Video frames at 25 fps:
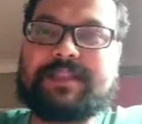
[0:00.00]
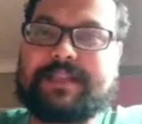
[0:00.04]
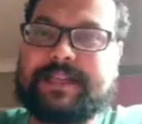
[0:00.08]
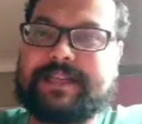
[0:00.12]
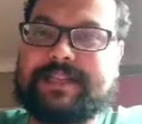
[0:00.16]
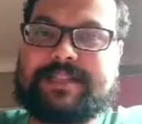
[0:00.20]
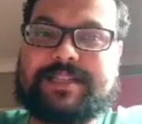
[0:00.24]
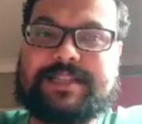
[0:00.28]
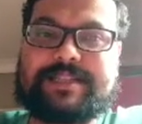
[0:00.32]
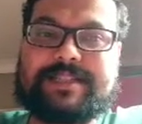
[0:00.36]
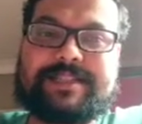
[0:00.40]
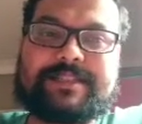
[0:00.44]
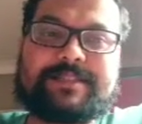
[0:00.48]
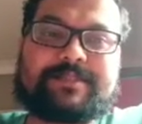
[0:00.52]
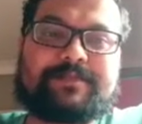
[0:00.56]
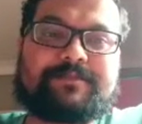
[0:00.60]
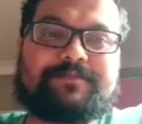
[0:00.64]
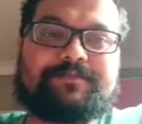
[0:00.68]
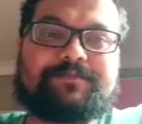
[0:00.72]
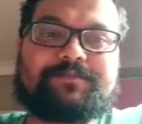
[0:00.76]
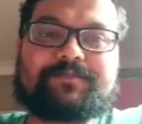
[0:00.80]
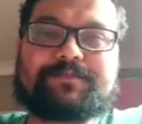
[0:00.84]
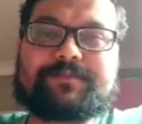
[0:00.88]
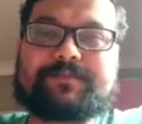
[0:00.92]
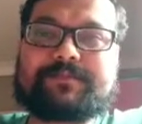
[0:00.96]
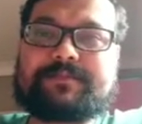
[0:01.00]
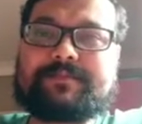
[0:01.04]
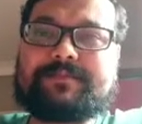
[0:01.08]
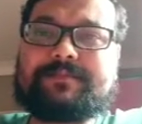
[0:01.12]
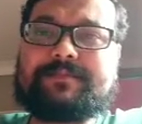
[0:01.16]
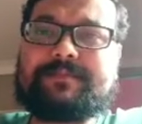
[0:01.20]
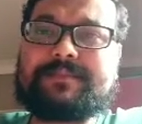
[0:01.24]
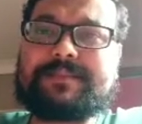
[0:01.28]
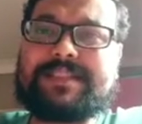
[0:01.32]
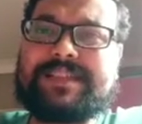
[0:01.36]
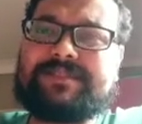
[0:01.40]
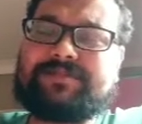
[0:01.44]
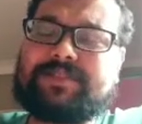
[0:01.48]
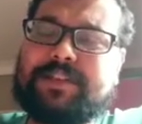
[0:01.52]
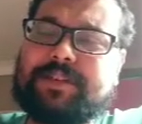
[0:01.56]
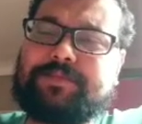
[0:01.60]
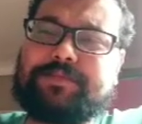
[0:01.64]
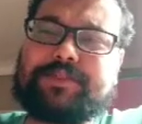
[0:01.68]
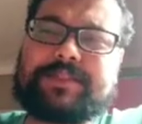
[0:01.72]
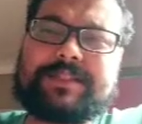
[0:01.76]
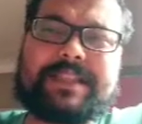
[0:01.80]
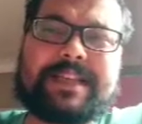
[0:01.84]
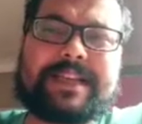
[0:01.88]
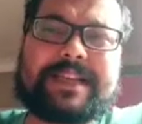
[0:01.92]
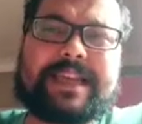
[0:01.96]
changes. So if
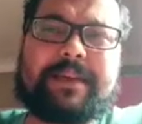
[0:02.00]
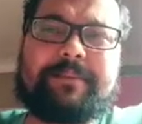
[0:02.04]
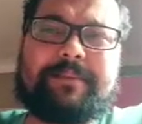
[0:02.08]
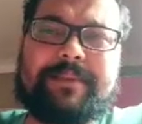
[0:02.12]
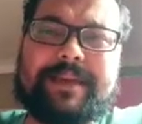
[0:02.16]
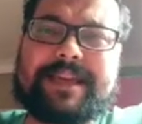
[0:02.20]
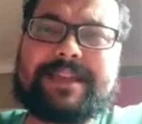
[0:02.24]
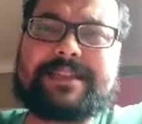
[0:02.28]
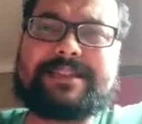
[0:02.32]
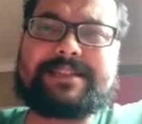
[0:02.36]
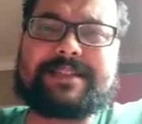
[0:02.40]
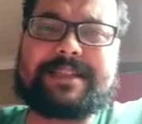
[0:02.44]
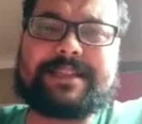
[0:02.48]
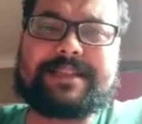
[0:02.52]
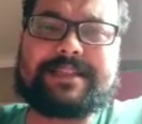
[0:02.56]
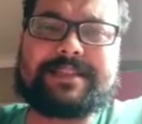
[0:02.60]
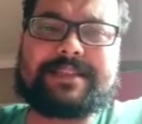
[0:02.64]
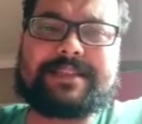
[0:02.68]
we see the chemical change,